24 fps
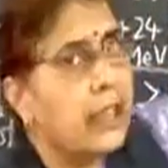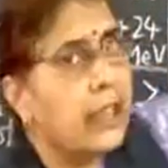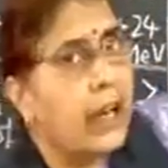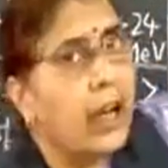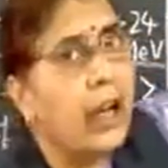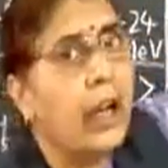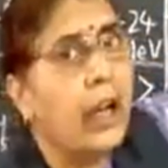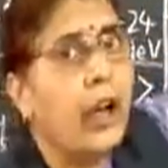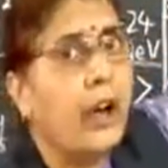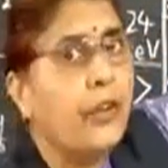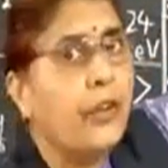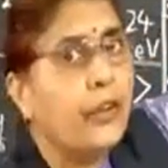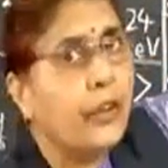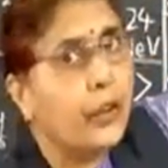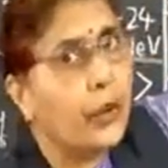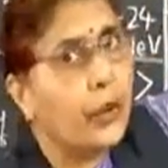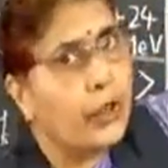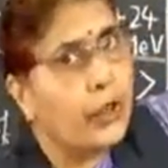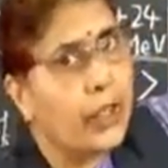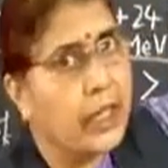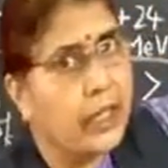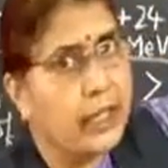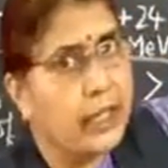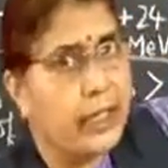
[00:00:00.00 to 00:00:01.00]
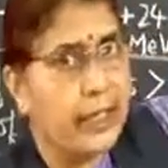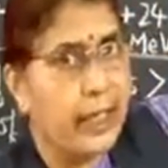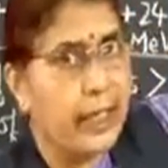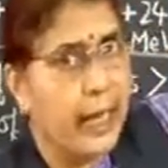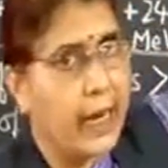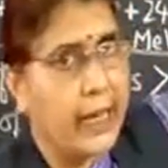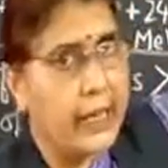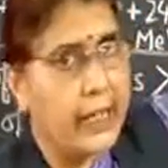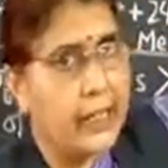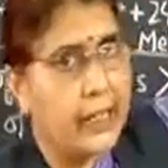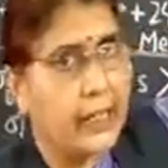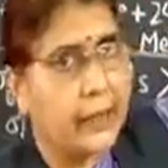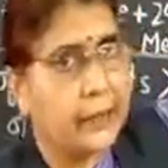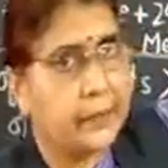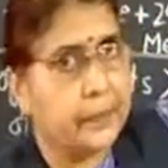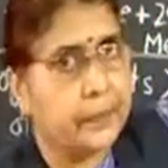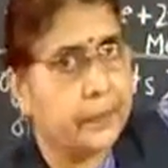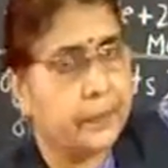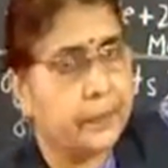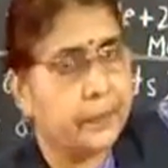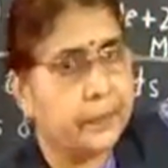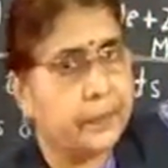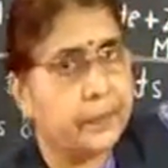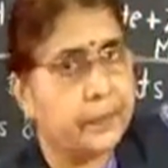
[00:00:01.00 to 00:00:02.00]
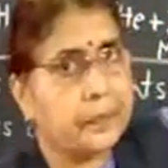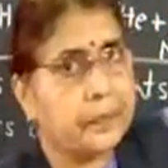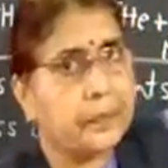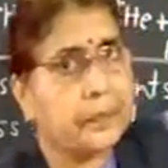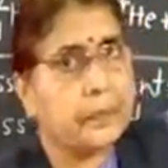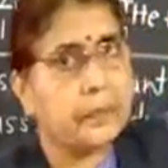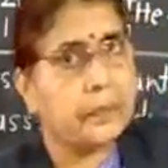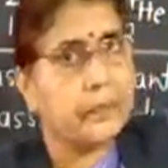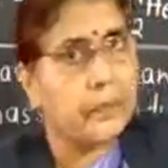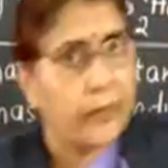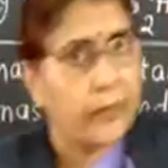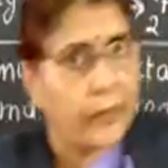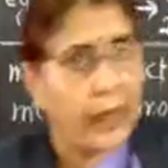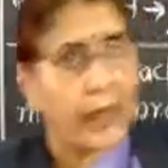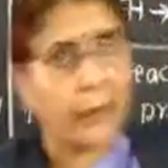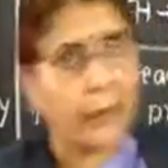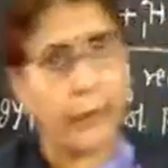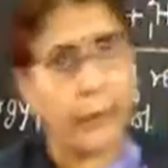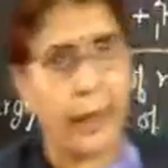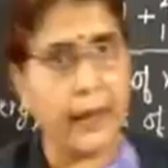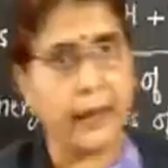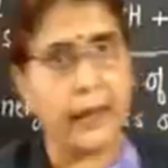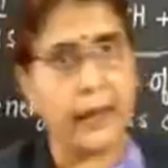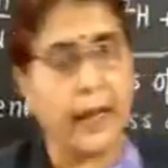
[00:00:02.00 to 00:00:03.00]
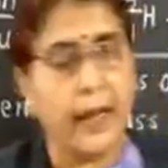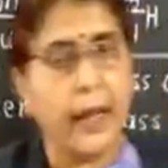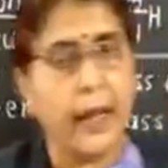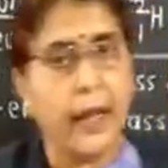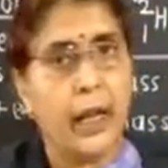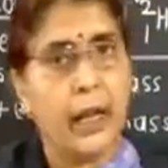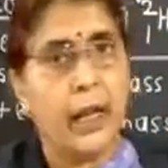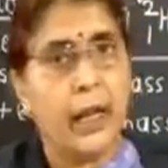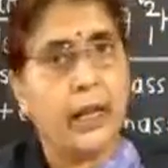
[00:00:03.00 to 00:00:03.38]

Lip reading: the fusion reaction. But